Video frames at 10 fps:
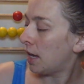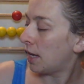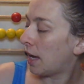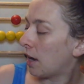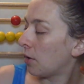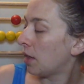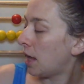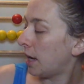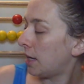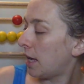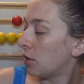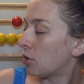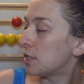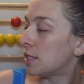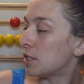Caroline and her
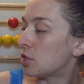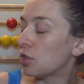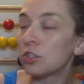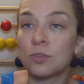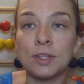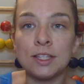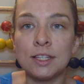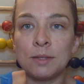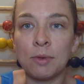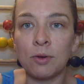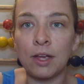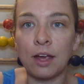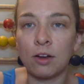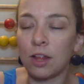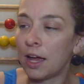sister. So this is about
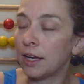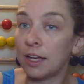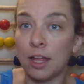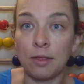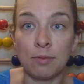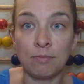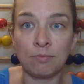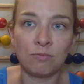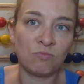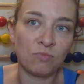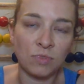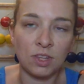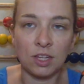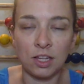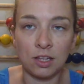Caroline,
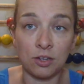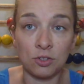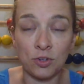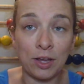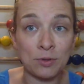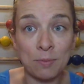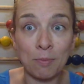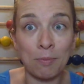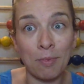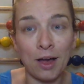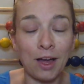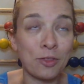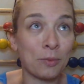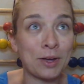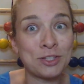the Little Treehouse,
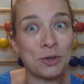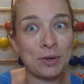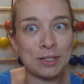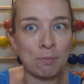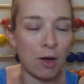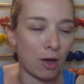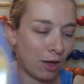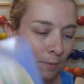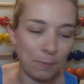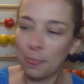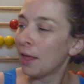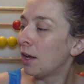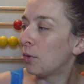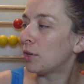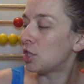otherwise known as Ma,
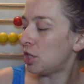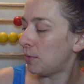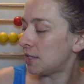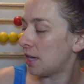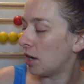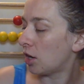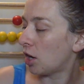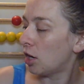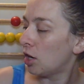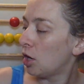when she was younger.